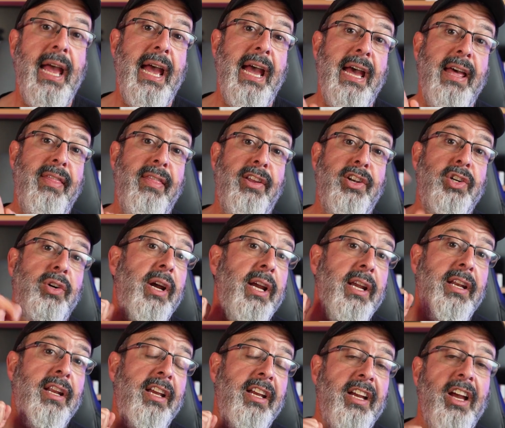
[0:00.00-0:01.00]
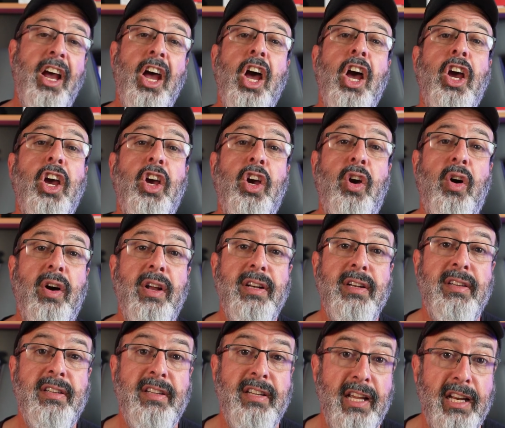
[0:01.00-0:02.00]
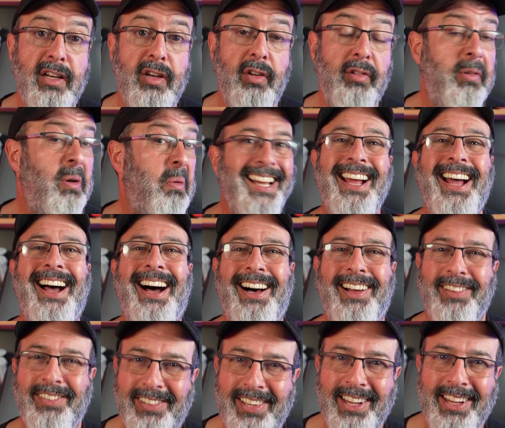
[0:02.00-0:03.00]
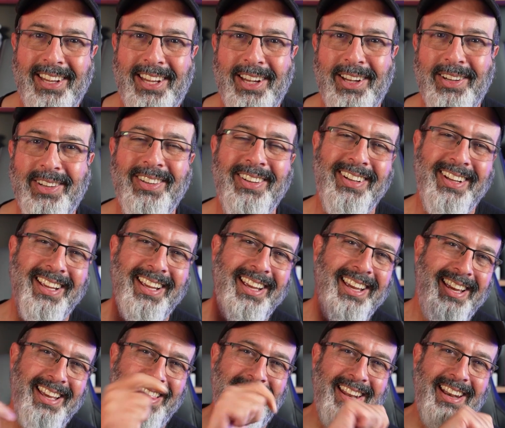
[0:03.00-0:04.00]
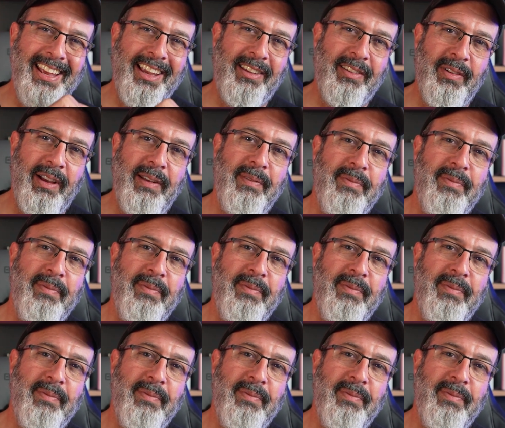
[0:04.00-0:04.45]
and the training continues. I'll see you in the next one.